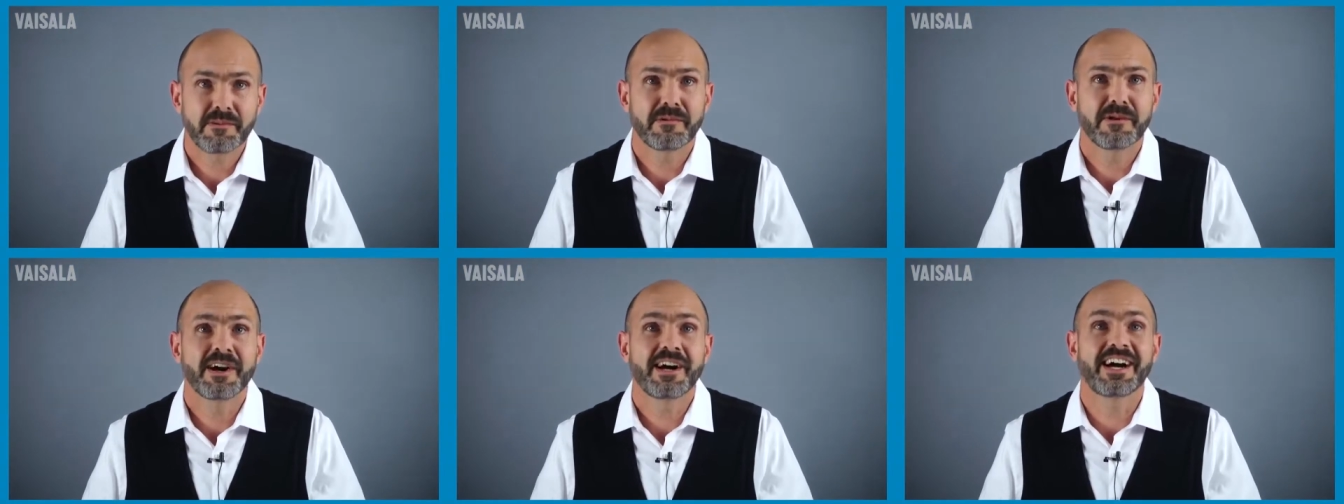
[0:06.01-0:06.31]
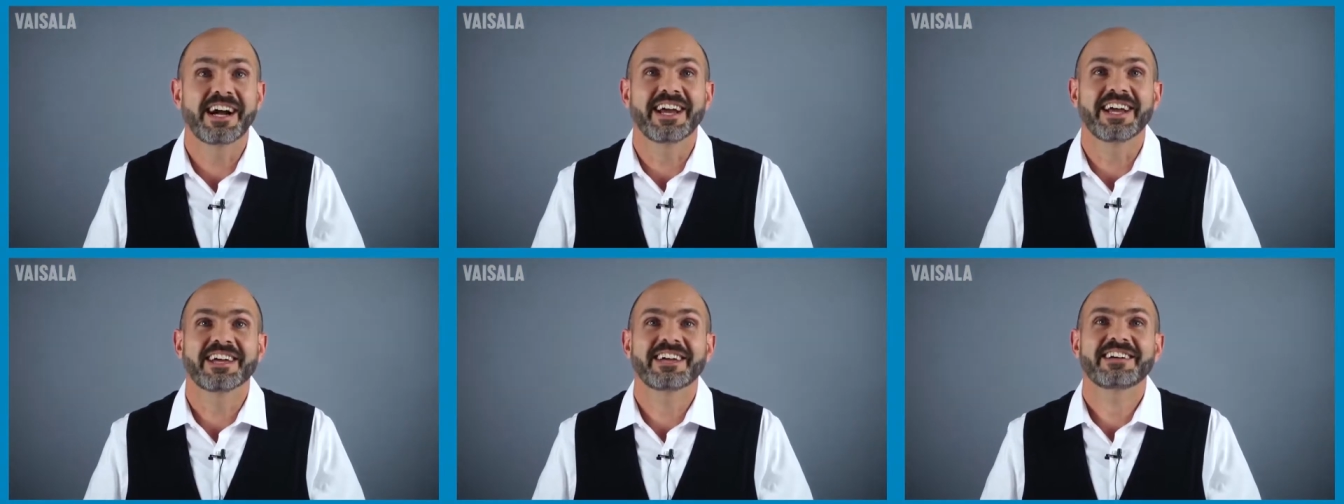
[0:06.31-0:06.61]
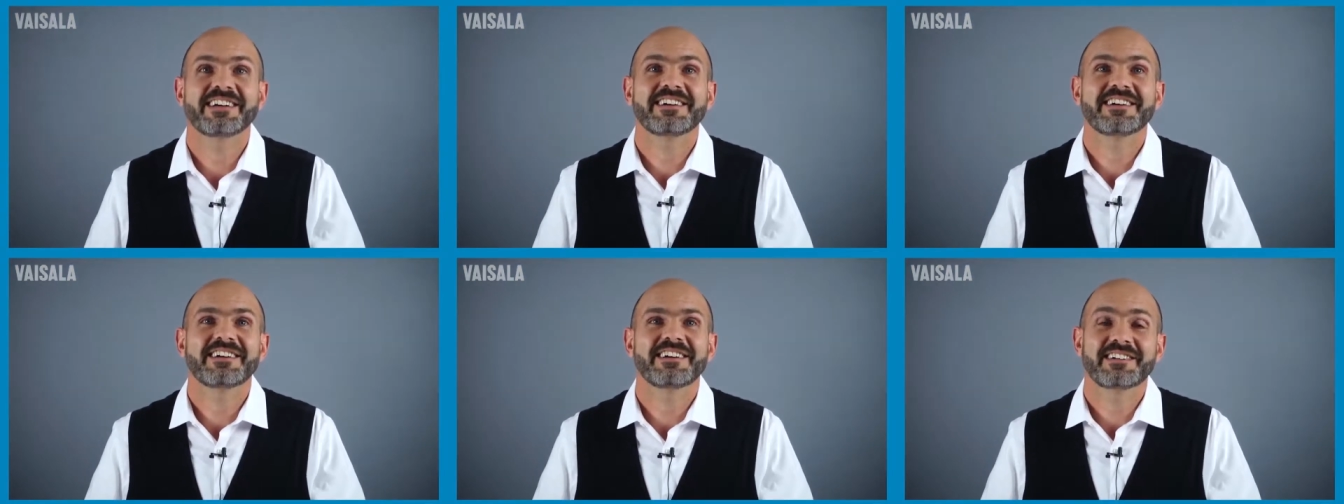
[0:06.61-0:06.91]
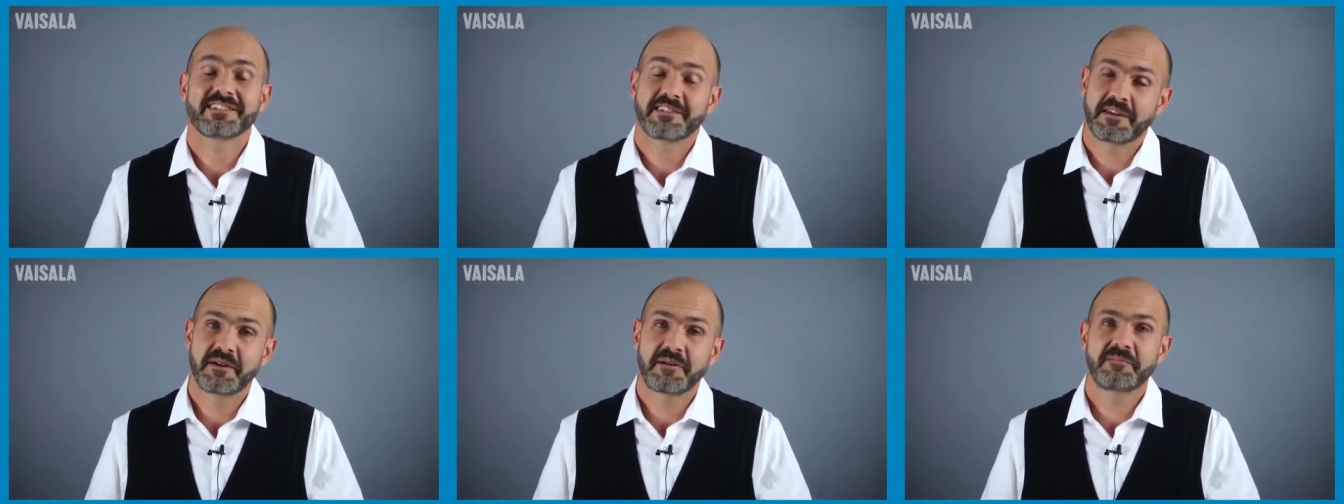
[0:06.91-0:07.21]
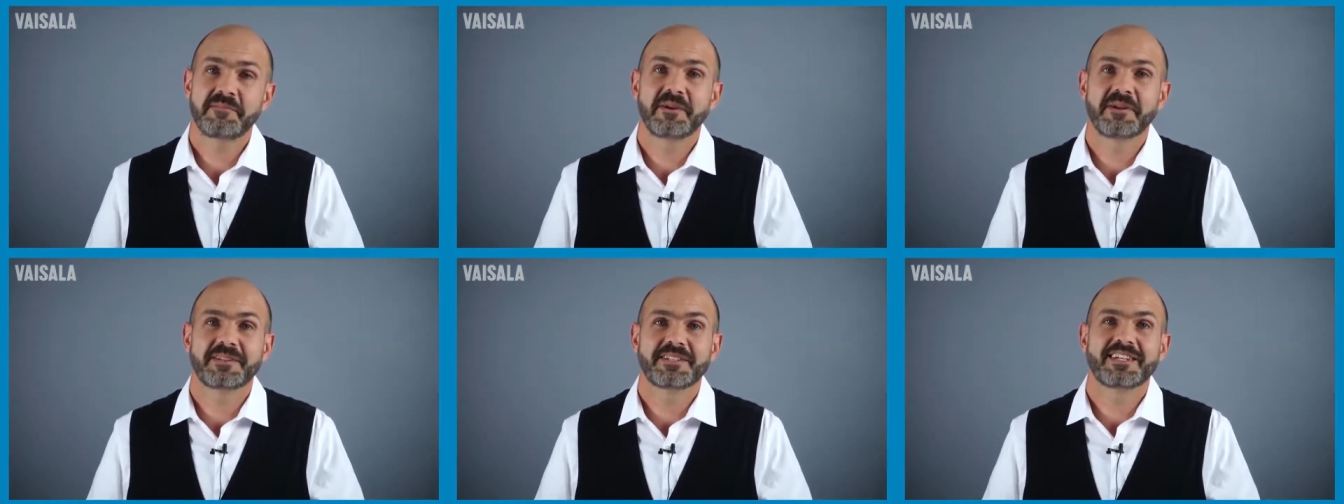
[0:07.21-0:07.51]
Oh, hi.
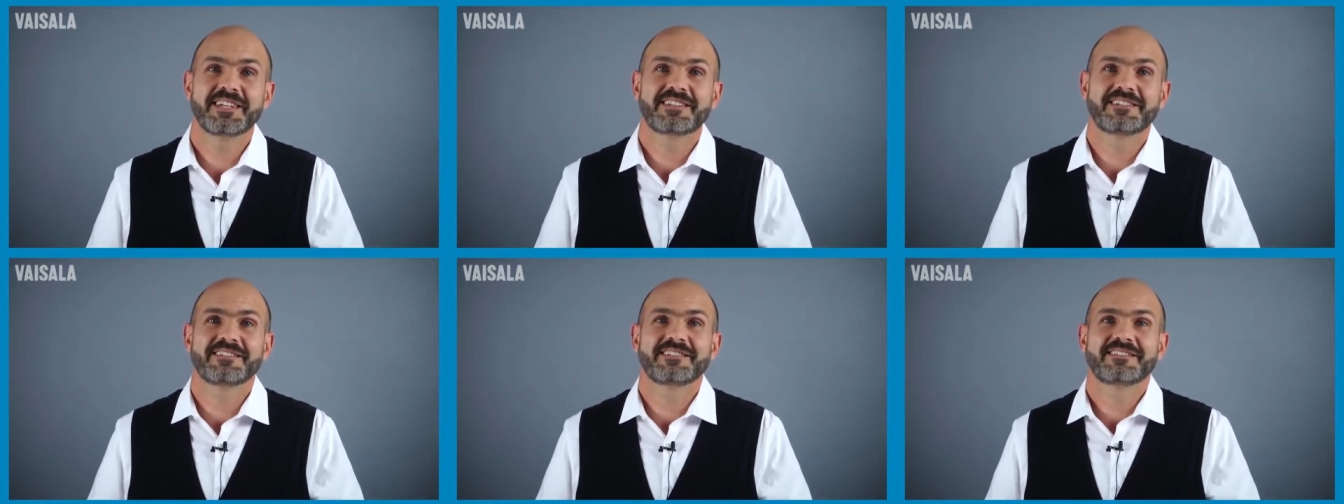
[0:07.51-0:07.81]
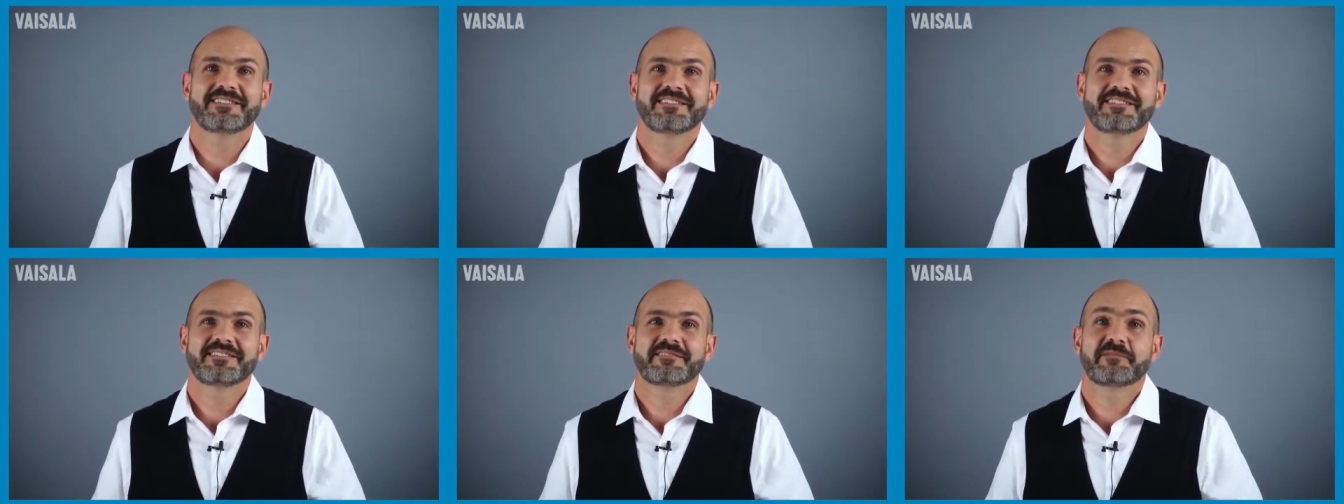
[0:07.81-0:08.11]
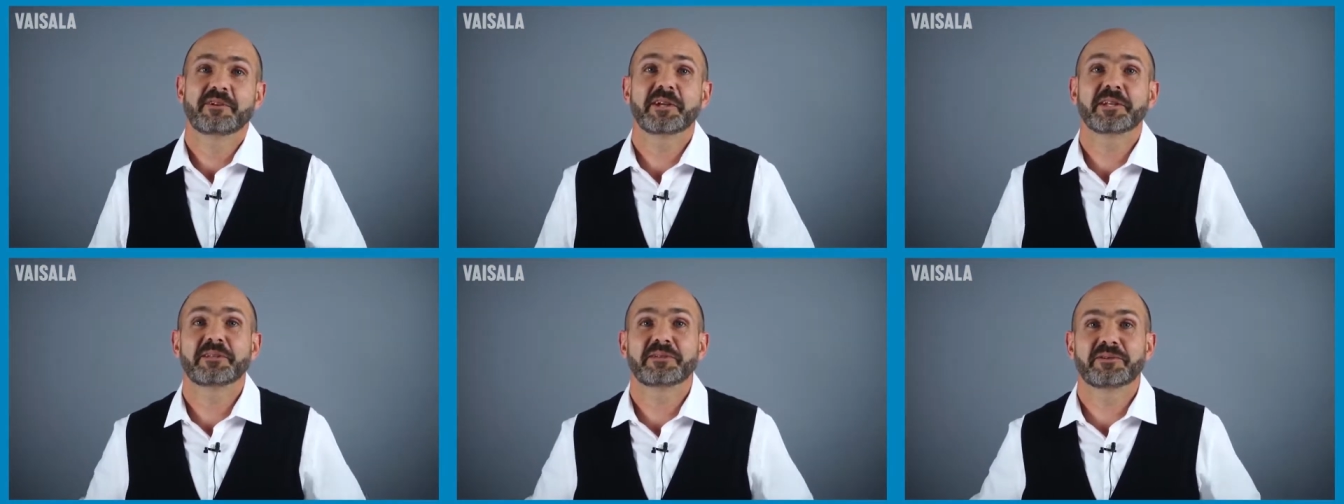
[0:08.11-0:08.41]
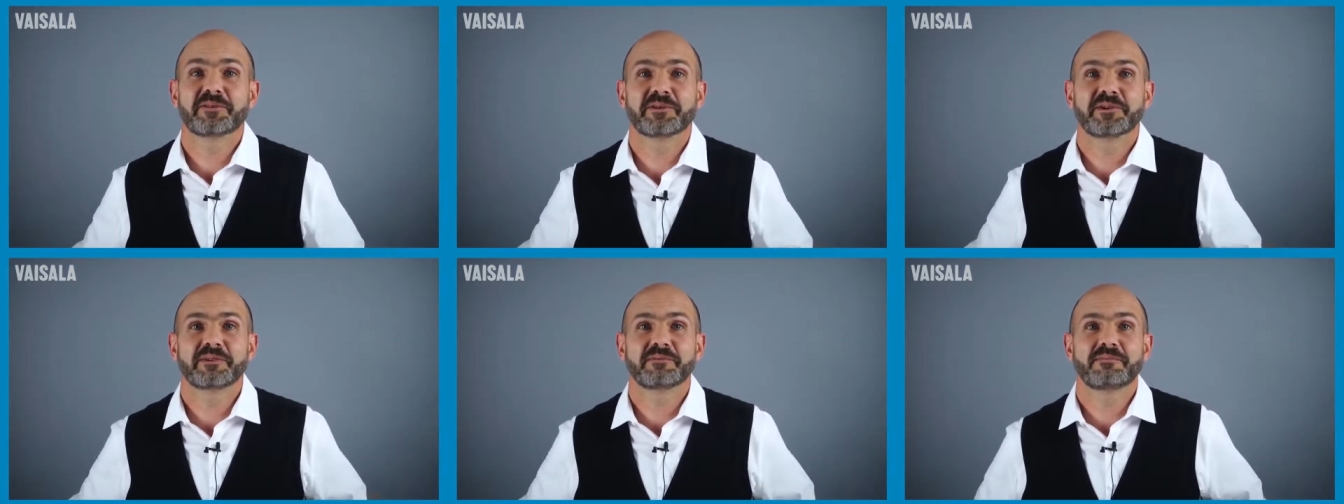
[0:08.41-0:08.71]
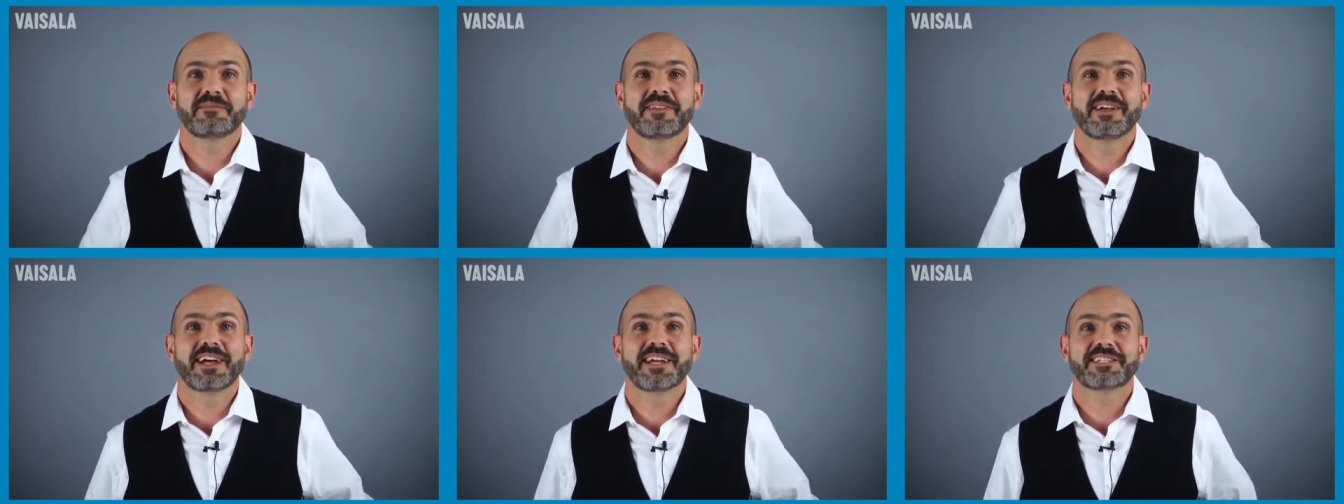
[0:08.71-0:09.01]
I'm Paul Daniel, regulatory
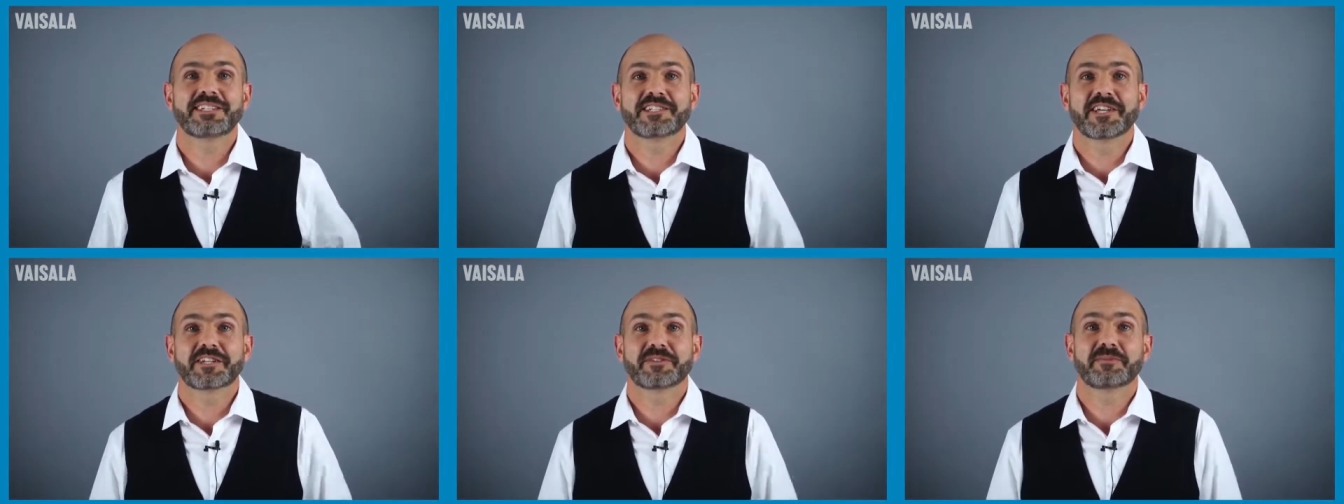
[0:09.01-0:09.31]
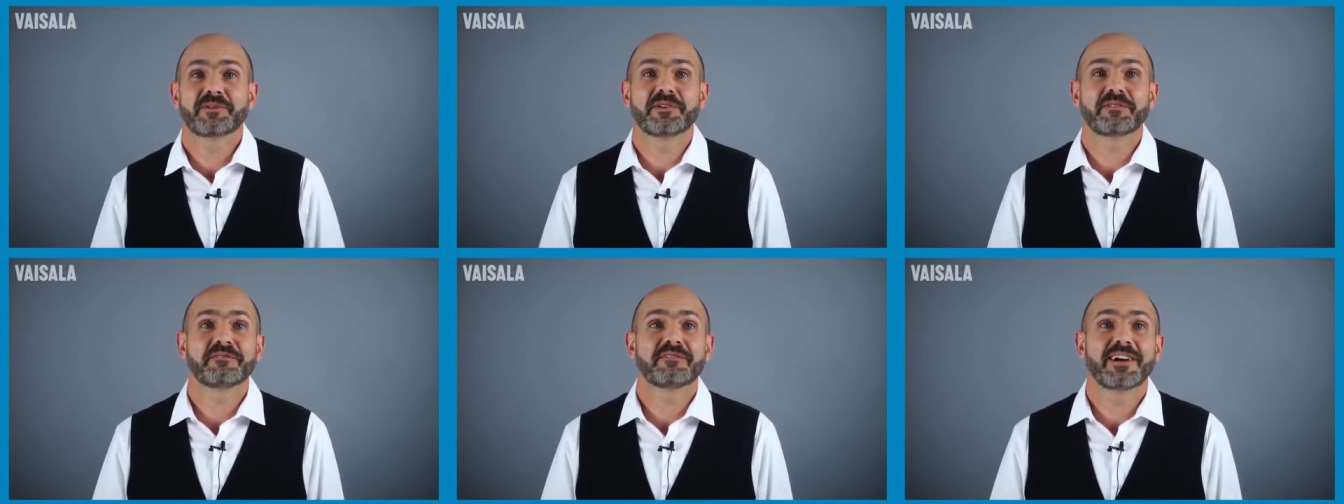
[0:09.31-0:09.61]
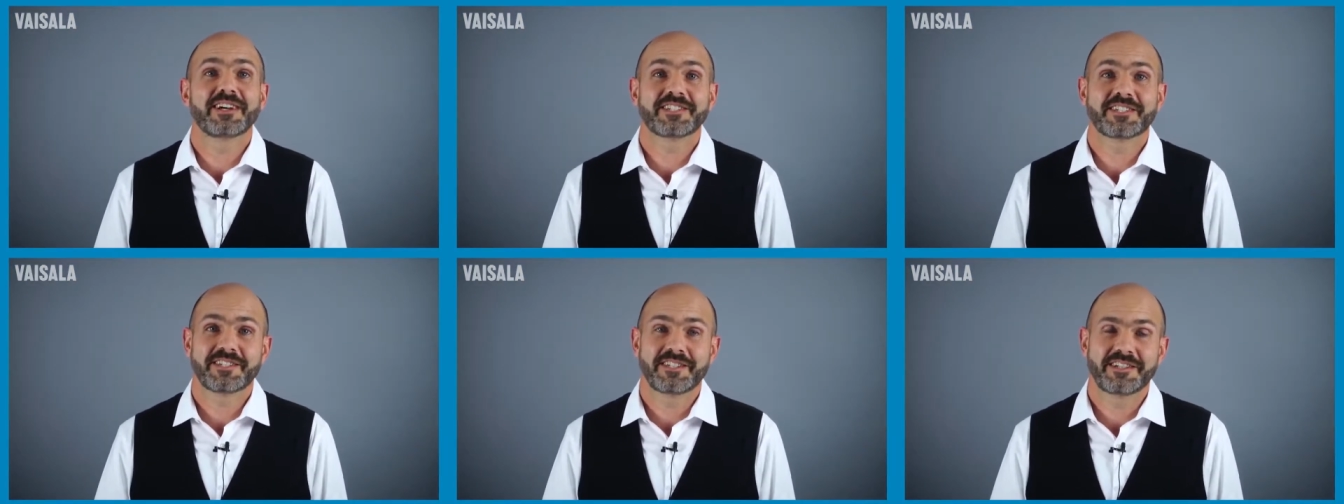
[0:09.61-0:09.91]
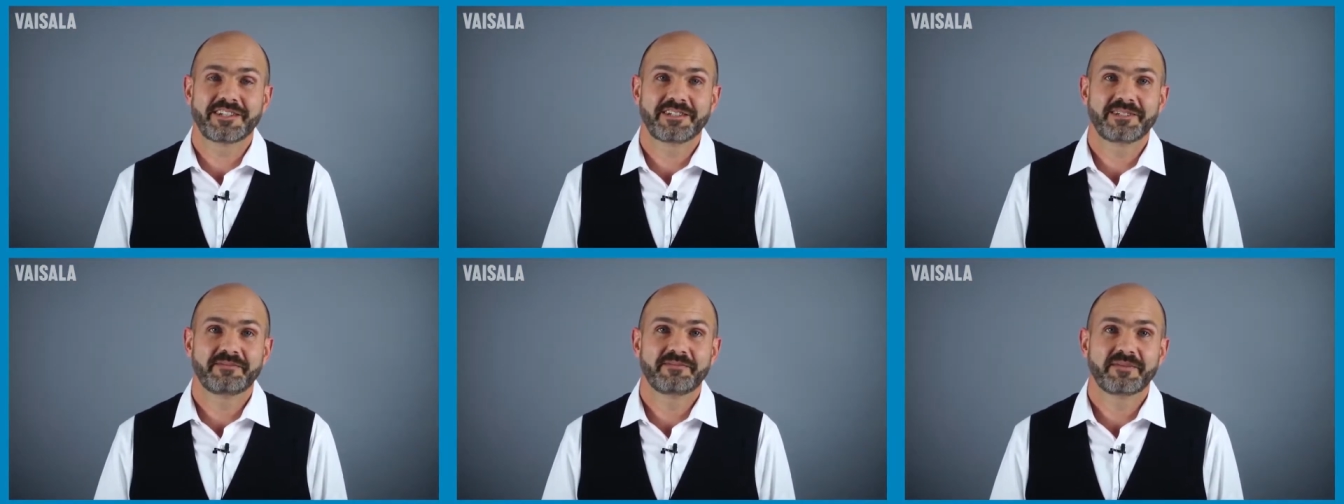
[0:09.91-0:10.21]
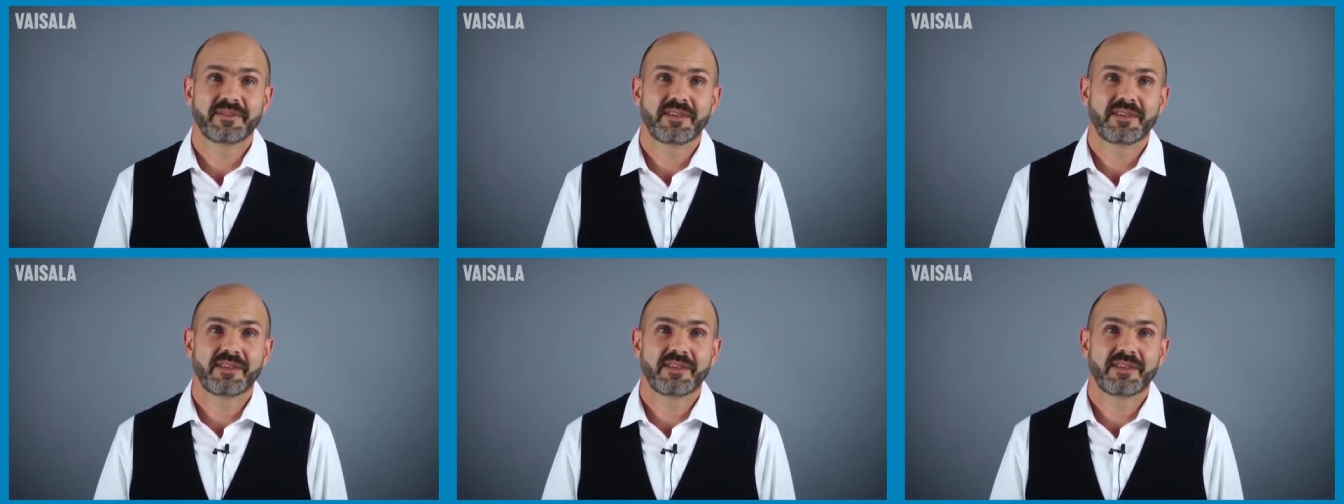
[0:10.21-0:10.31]
compliance expert at Vaisala.